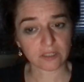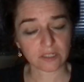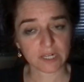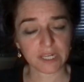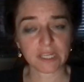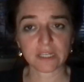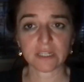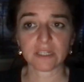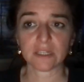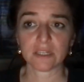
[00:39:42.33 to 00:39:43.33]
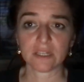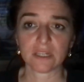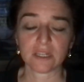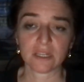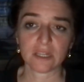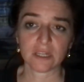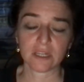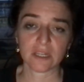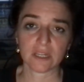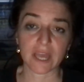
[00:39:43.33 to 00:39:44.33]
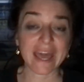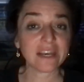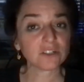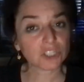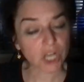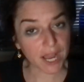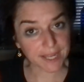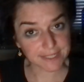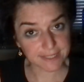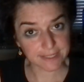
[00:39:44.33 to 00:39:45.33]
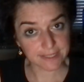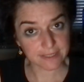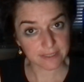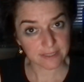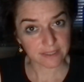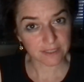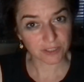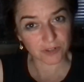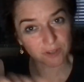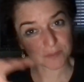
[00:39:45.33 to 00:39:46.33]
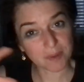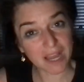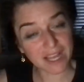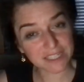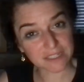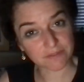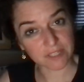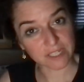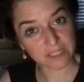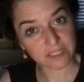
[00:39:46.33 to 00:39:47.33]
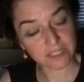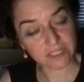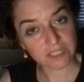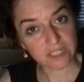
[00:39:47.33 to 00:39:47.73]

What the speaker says: all right? Energized. Those are all the positive things.